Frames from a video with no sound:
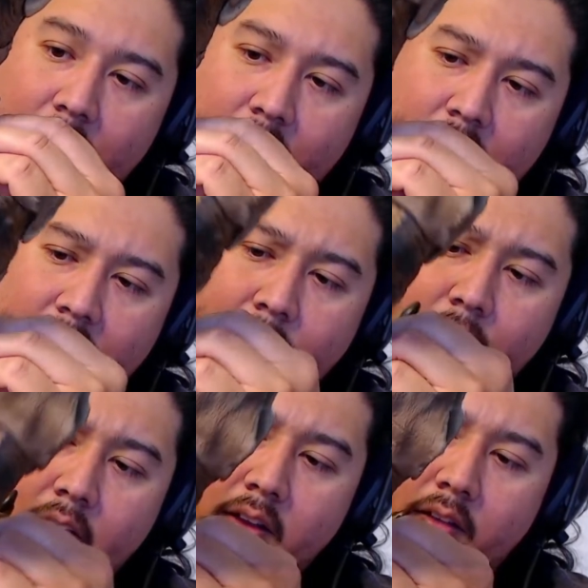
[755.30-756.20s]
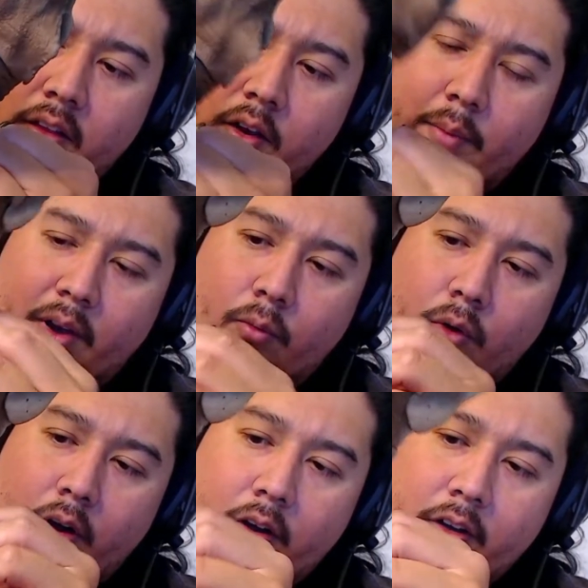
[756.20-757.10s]
Definitely needs a little bit of
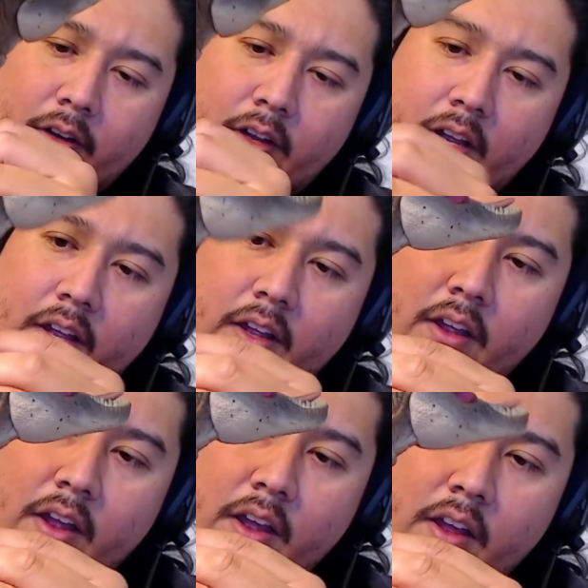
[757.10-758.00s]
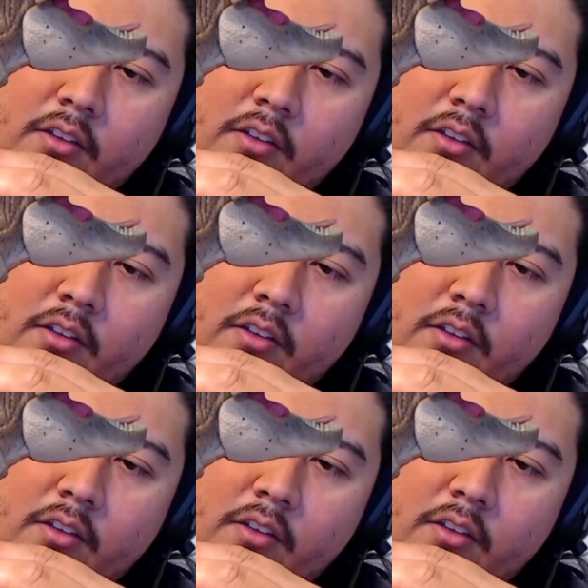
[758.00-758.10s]
work to